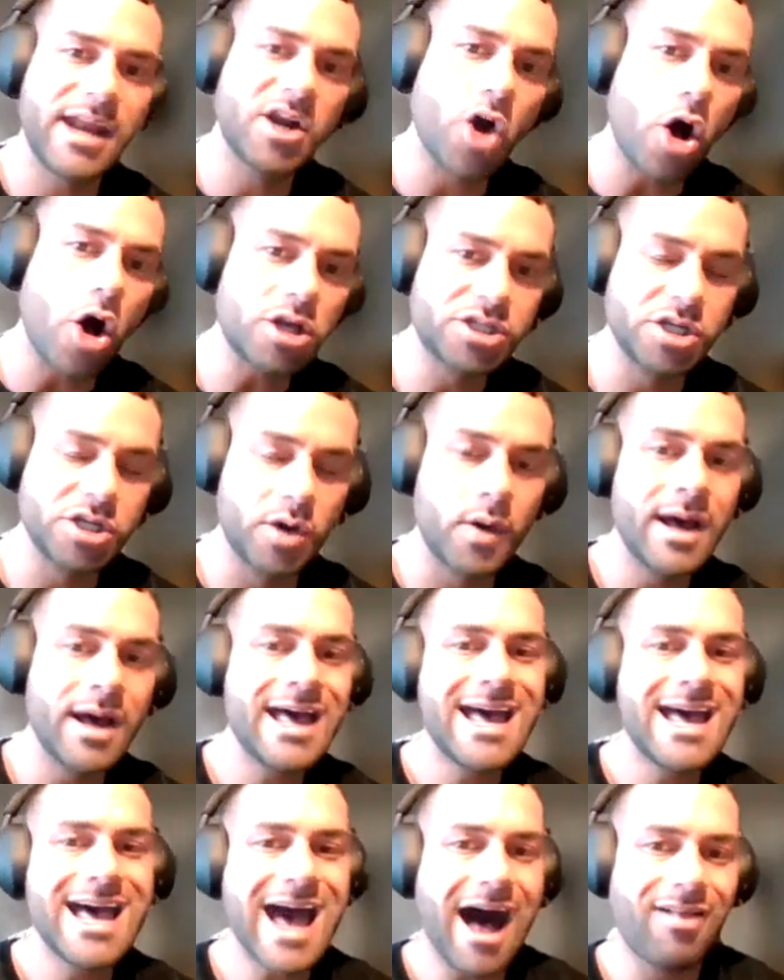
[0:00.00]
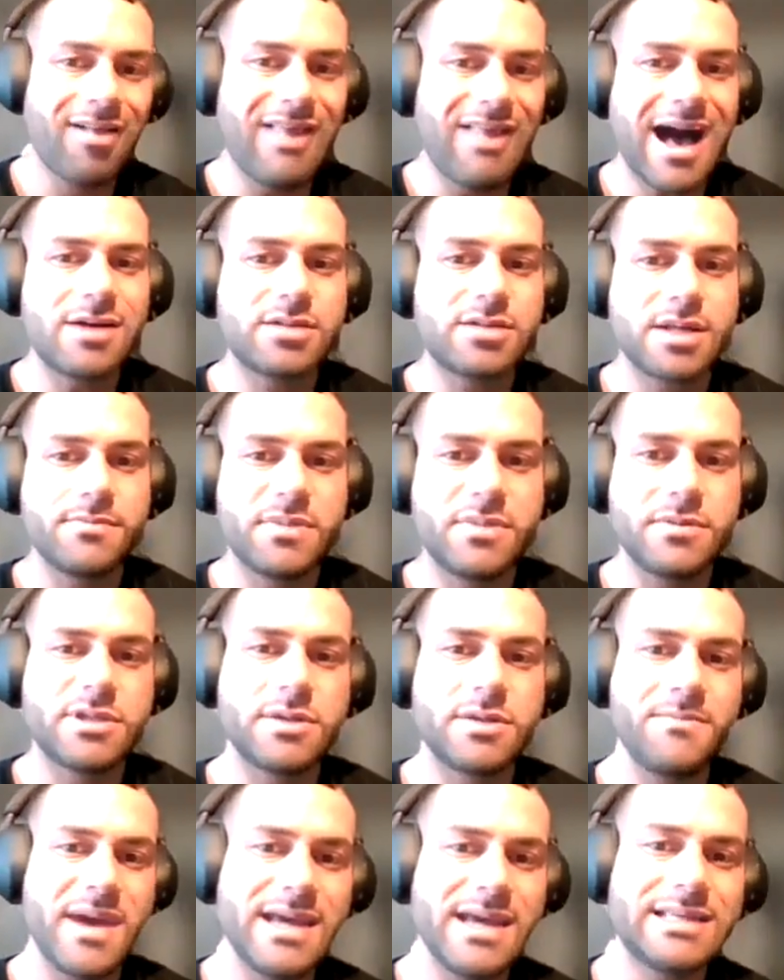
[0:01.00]
And it also allows them
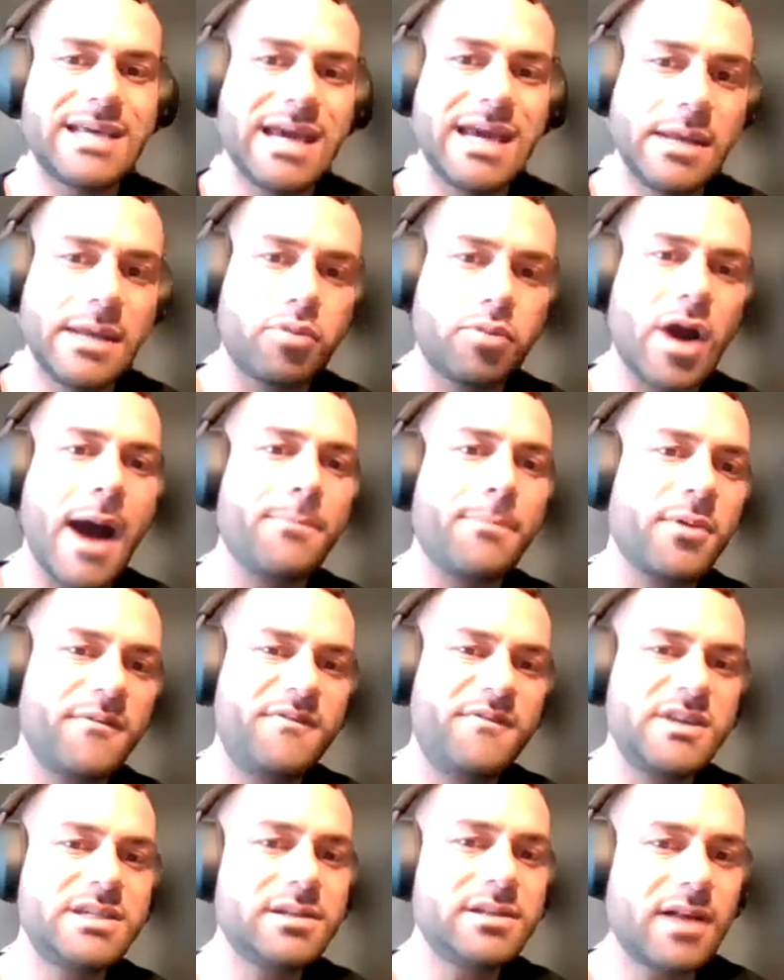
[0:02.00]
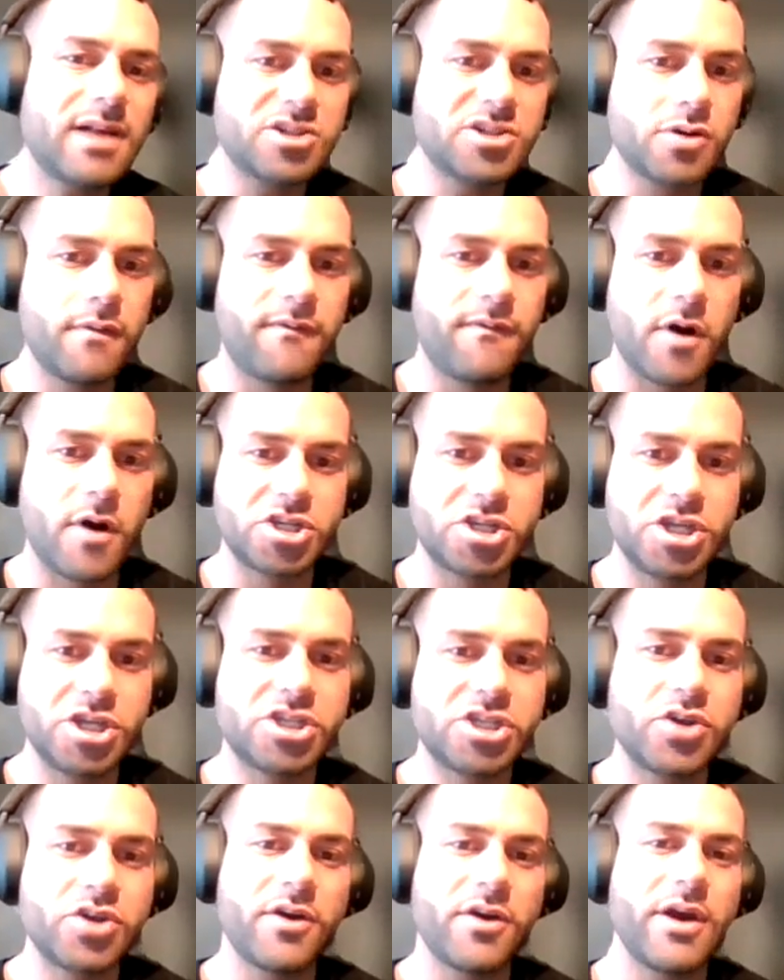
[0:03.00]
to maintain proper physiological
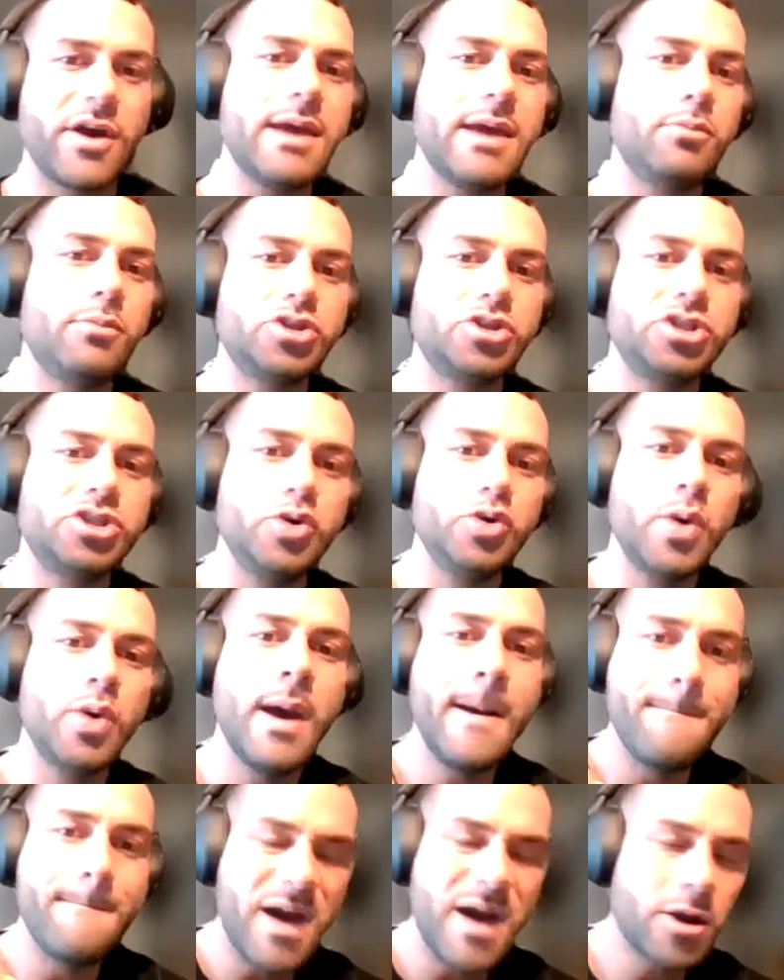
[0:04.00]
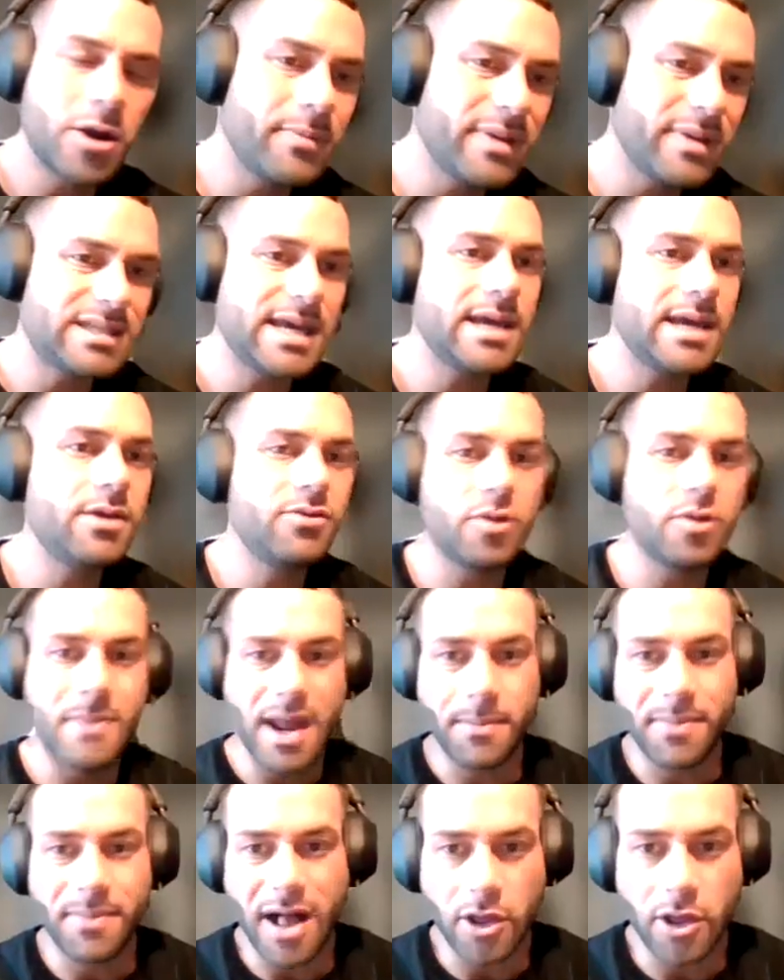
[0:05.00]
function so that they're able to better maintain their
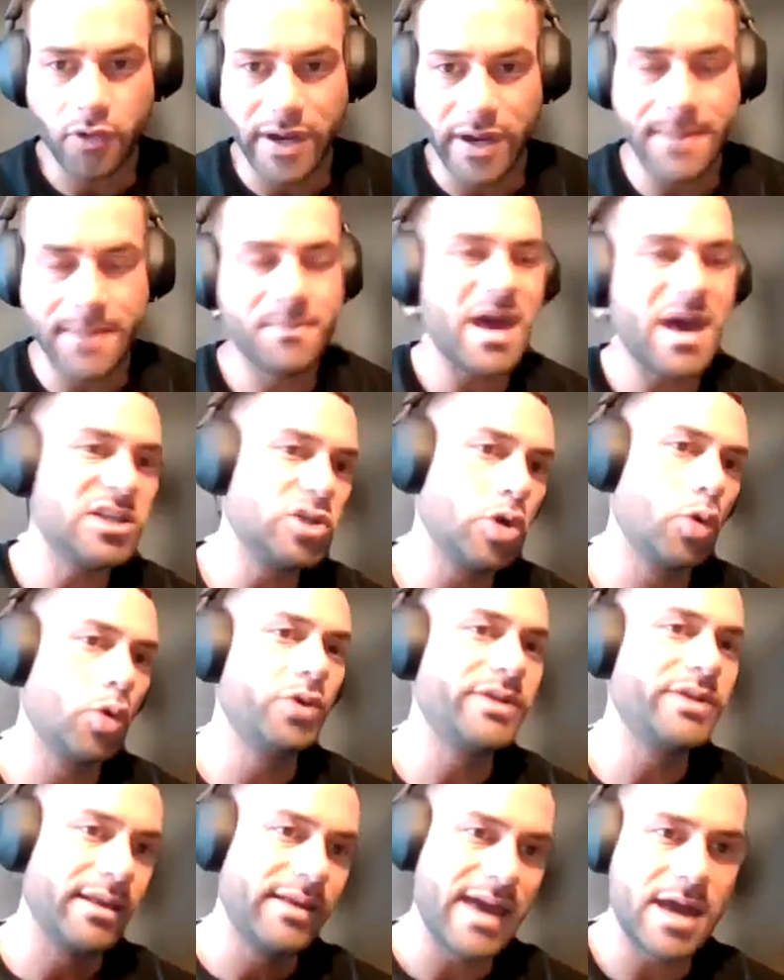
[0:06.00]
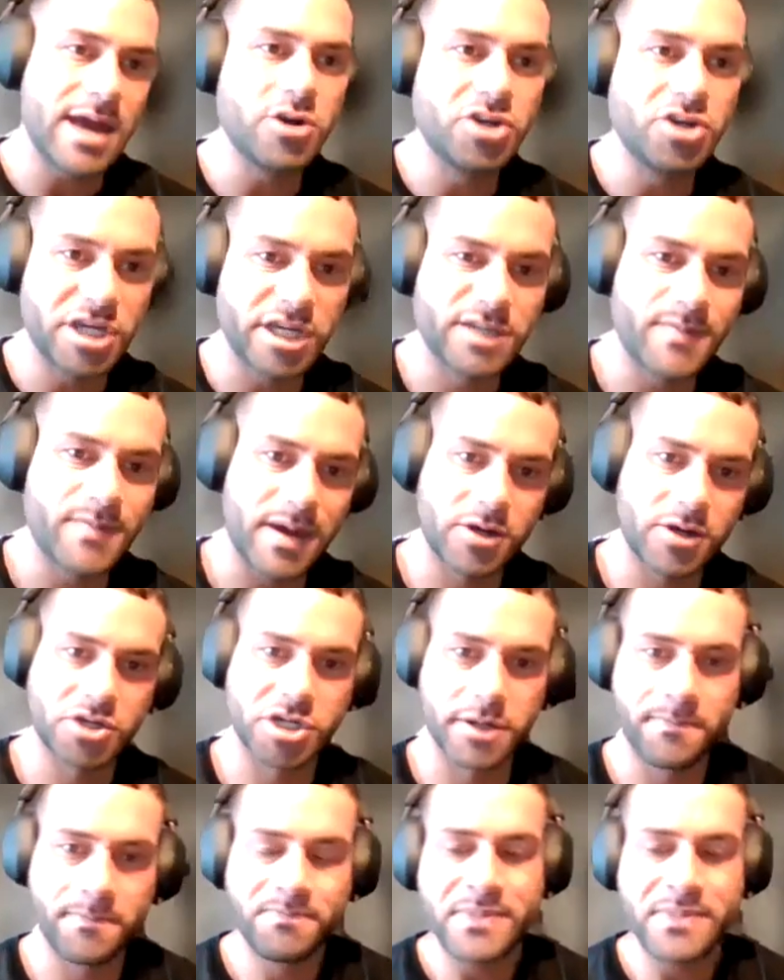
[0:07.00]
metabolic rate and total daily energy
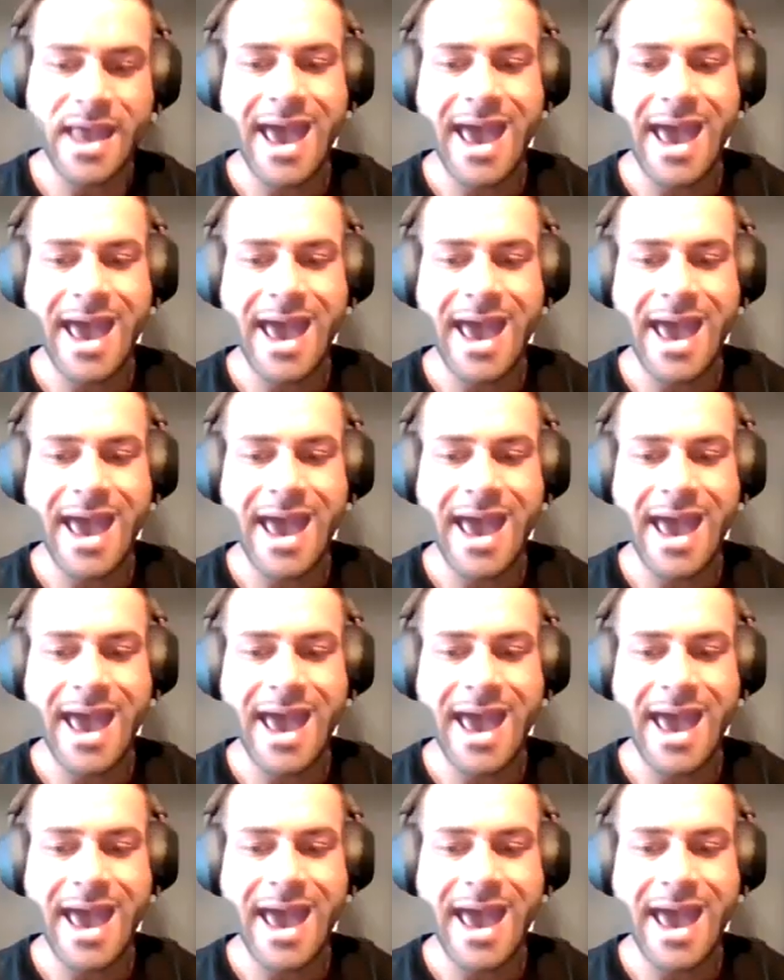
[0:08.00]
expenditure.